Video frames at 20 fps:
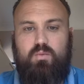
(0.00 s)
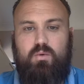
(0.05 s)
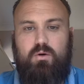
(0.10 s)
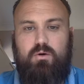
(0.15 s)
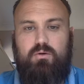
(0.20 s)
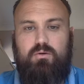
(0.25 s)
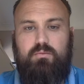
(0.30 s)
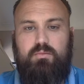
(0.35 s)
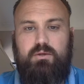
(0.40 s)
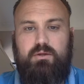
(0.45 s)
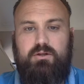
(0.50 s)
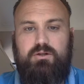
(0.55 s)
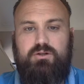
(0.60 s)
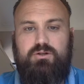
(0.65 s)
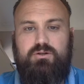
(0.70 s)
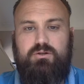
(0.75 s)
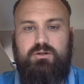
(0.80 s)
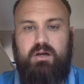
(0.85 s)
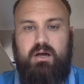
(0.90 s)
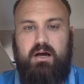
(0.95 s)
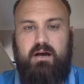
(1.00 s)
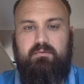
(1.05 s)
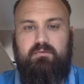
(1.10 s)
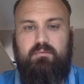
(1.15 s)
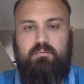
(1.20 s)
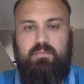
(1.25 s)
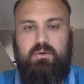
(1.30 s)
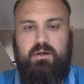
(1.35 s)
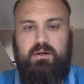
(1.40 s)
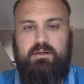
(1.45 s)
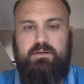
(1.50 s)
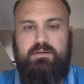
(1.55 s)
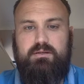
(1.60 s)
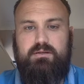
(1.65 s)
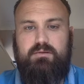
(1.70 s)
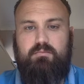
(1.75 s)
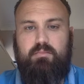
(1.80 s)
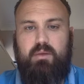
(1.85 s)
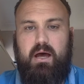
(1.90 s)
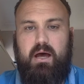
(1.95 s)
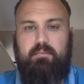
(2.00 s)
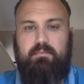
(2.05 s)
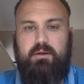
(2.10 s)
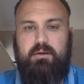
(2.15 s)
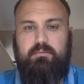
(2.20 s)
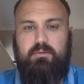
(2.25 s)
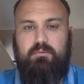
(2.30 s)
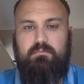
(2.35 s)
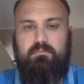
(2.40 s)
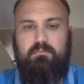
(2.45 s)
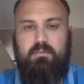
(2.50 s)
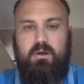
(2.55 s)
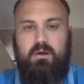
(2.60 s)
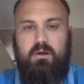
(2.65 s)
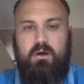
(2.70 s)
what companies should have in place as a bare minimum.